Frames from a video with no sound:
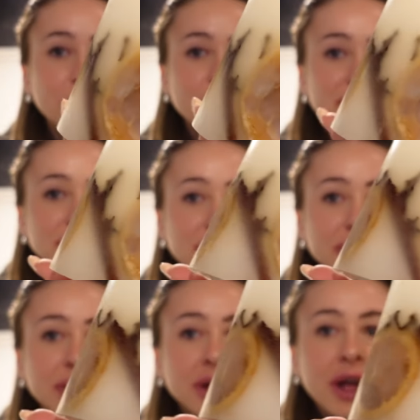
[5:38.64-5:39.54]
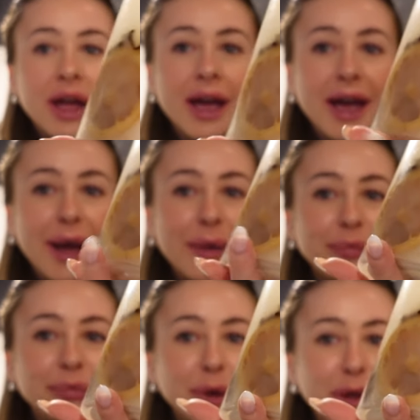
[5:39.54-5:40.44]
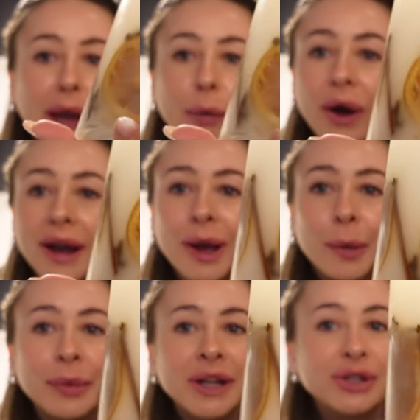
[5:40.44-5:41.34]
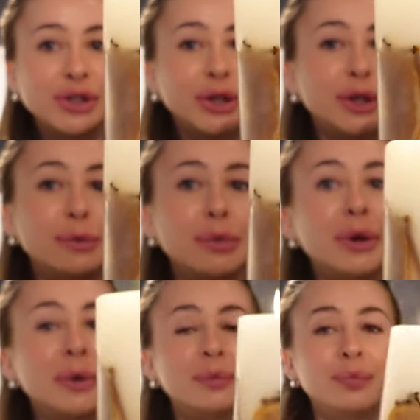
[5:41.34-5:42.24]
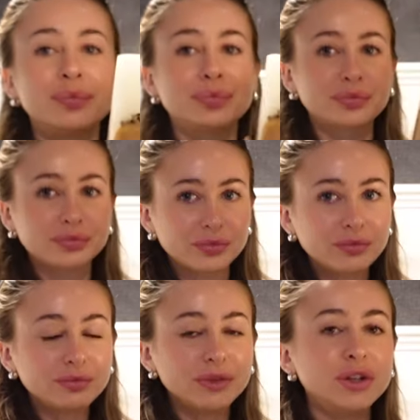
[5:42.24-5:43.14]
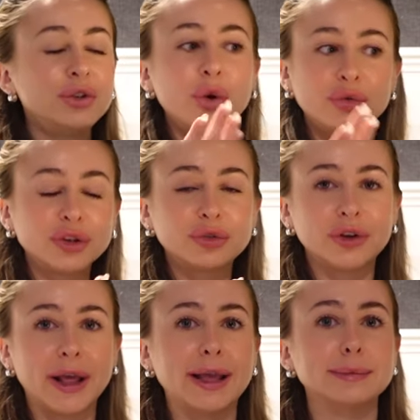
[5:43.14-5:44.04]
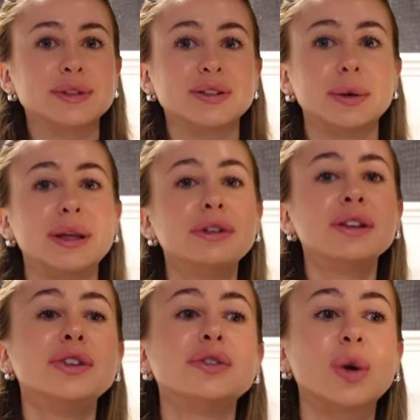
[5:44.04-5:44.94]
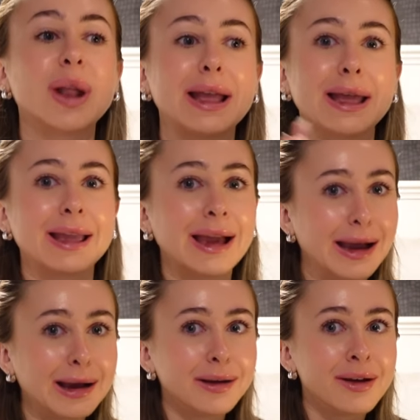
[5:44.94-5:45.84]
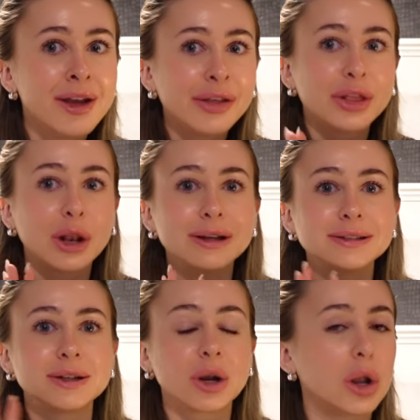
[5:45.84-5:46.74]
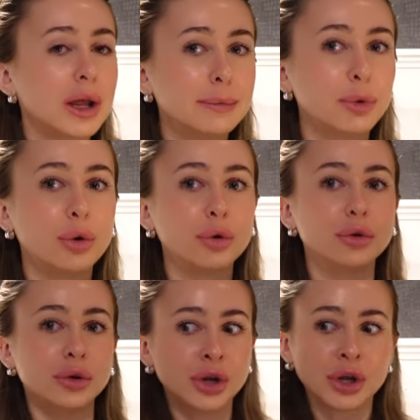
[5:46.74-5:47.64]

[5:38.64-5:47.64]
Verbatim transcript: what we do um, but yeah, White Company dupe, not real flames. So even if you've got like a cat that likes to climb on